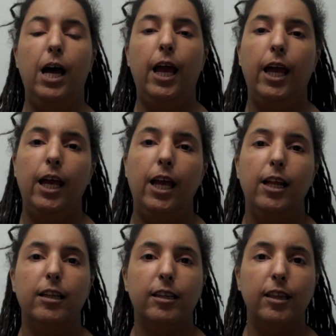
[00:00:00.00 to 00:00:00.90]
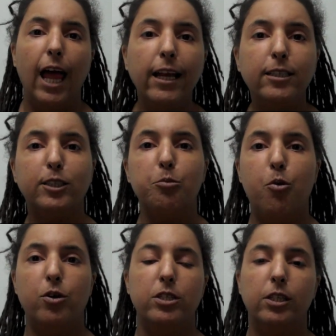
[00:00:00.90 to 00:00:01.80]
I like to
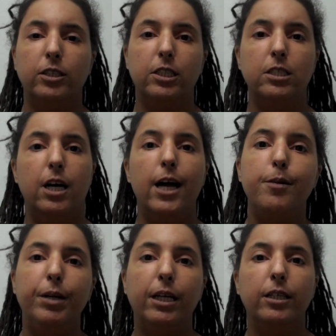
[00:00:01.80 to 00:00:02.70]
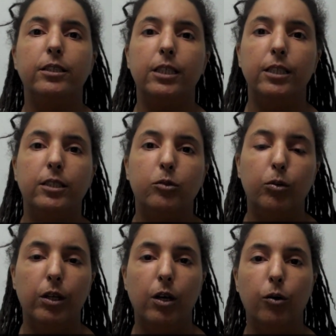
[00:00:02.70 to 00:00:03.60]
support Tongues Untied because it's
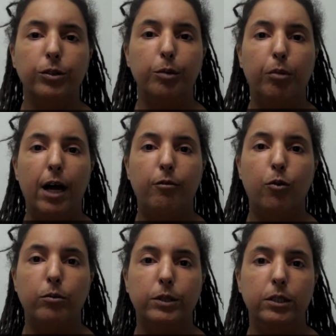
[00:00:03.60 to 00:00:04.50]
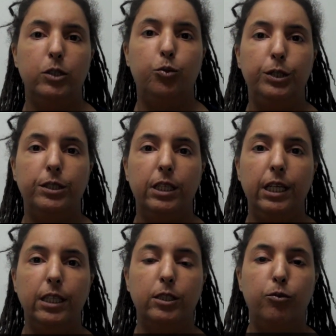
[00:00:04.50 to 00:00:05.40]
one of the only platforms in the Twin
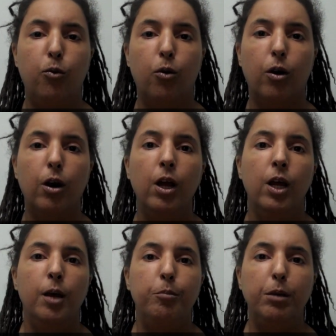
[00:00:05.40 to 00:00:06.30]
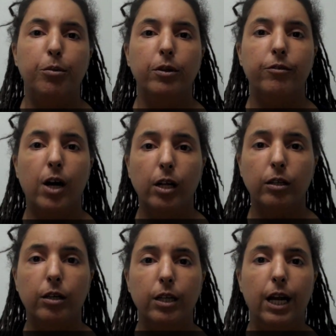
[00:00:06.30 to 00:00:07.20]
Cities for people of
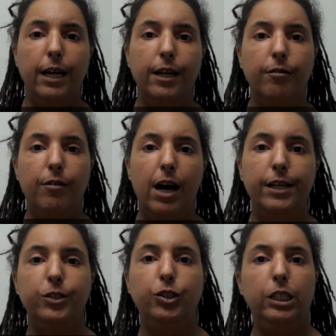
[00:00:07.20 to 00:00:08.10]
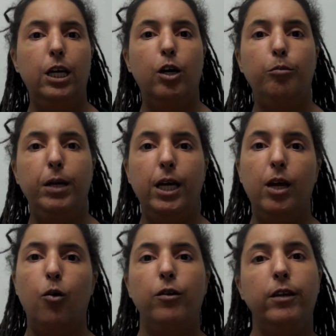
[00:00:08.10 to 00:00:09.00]
color that identify as
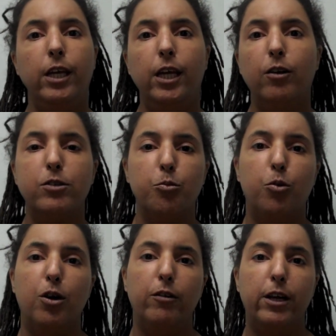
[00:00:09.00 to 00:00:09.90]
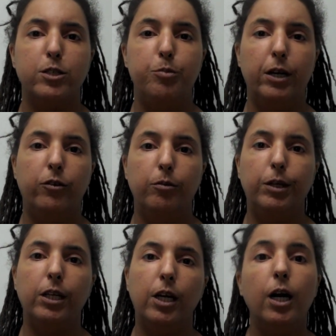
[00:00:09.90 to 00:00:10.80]
GLB or T or somewhere on that spectrum
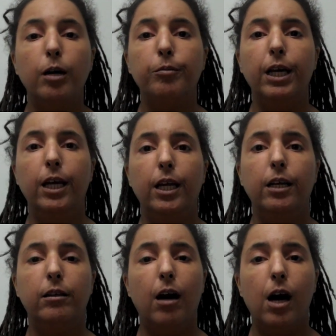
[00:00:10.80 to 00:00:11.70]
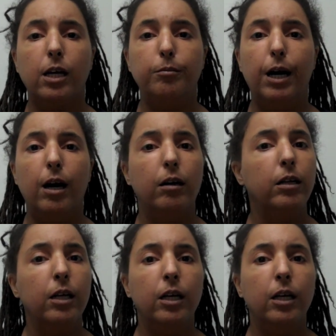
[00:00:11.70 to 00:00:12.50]
can come and talk about